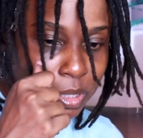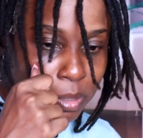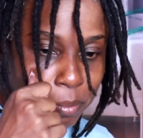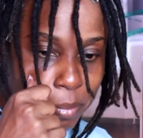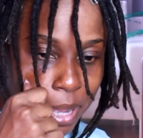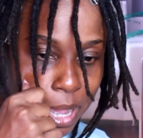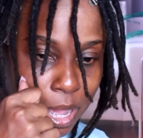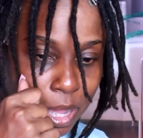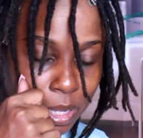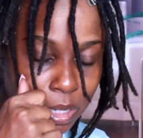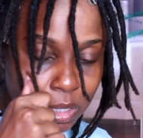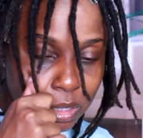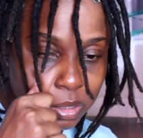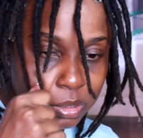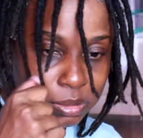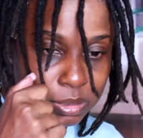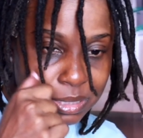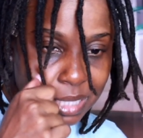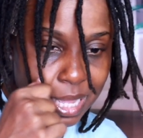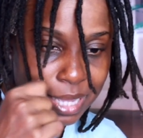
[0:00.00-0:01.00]
there to buy
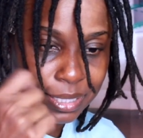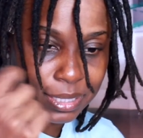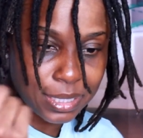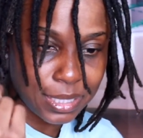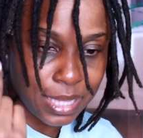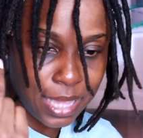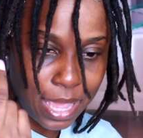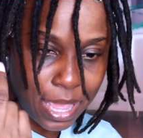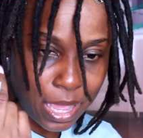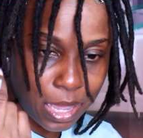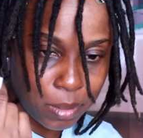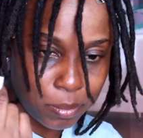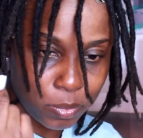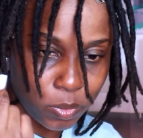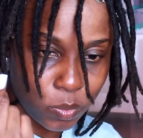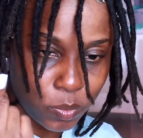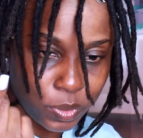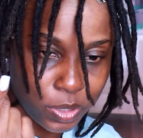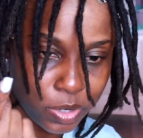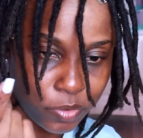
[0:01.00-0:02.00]
a stocking cap
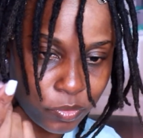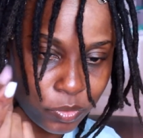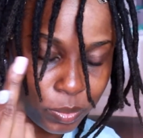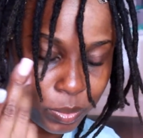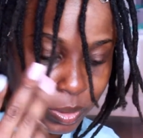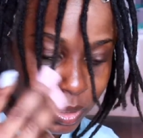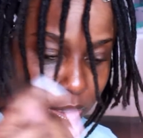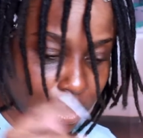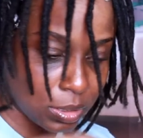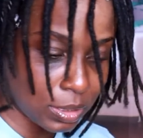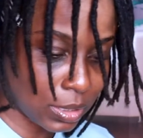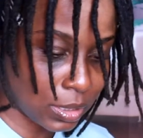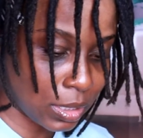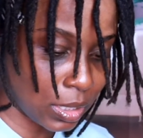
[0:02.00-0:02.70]
or whatever because